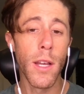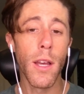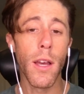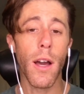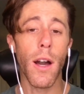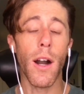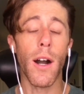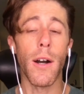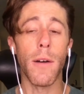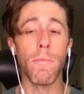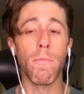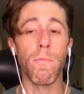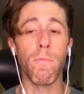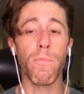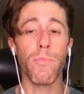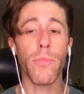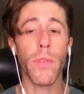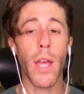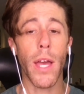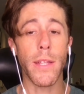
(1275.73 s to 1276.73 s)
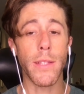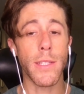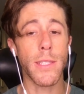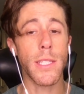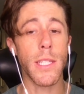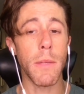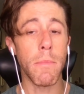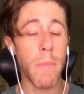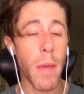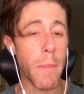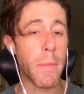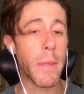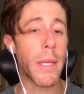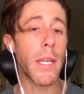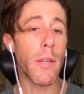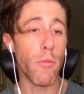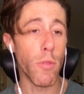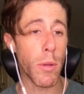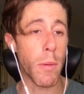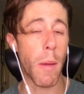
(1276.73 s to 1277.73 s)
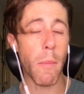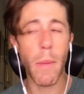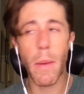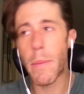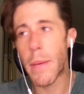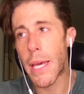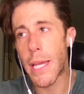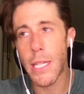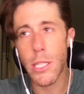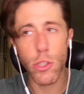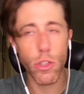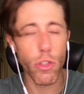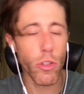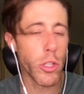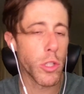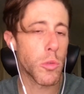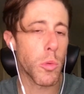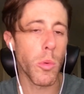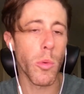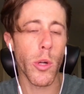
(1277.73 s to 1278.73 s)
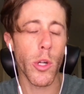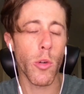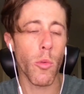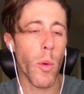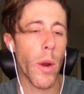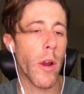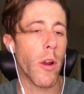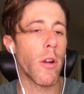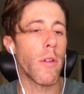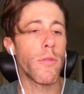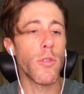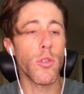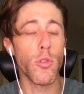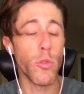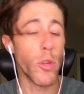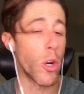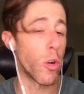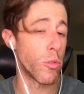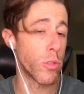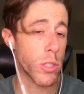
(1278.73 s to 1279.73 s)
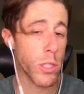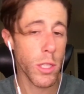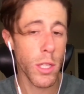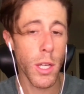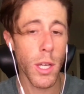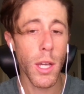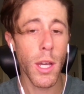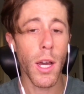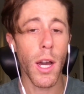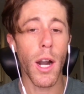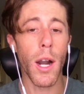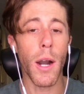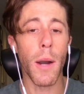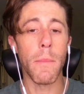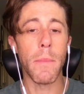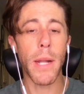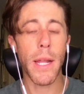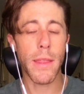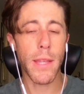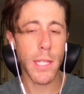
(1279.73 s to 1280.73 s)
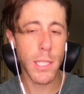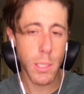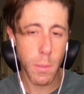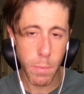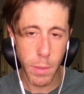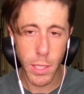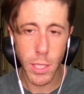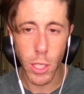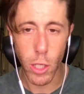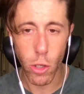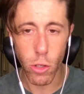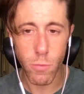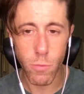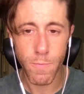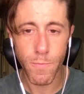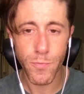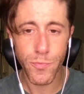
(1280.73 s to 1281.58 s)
And to see maybe he rebound, maybe he had injuries we weren't aware of, who knows. But I think it's a big year.